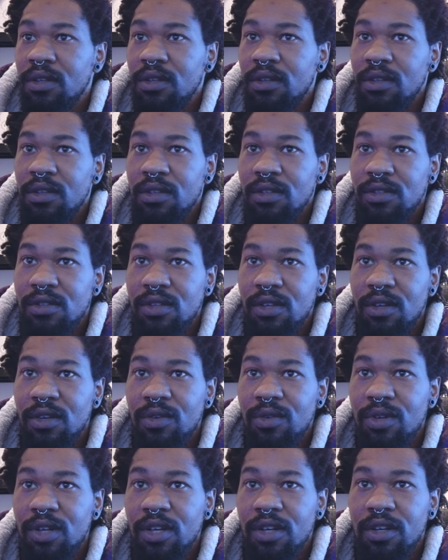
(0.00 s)

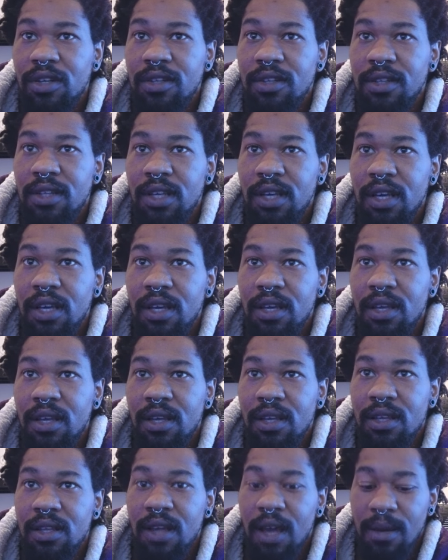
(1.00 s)
so currently
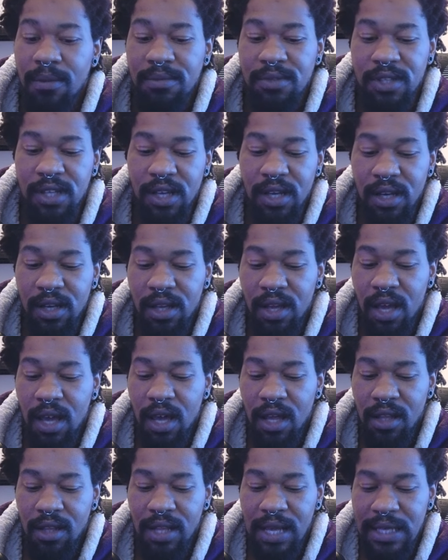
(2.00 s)
I'm sitting
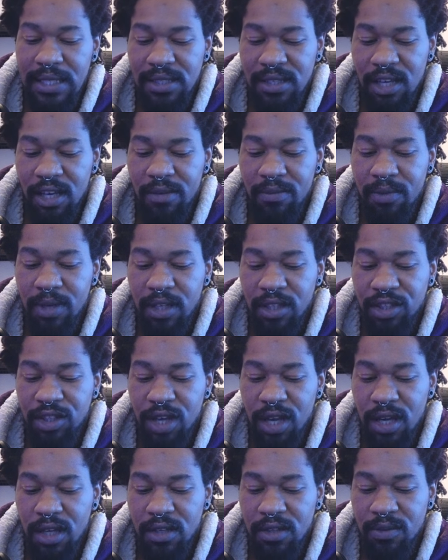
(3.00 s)
at, last time I
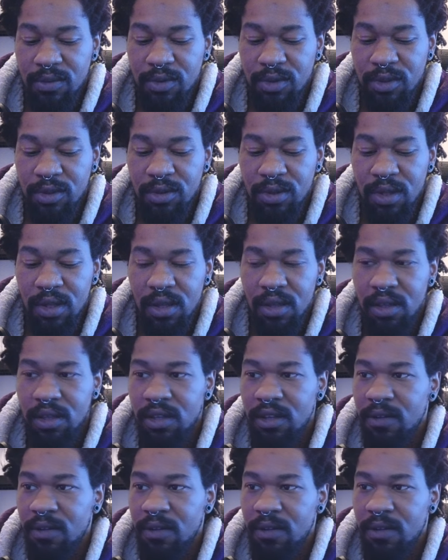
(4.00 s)
checked, we'll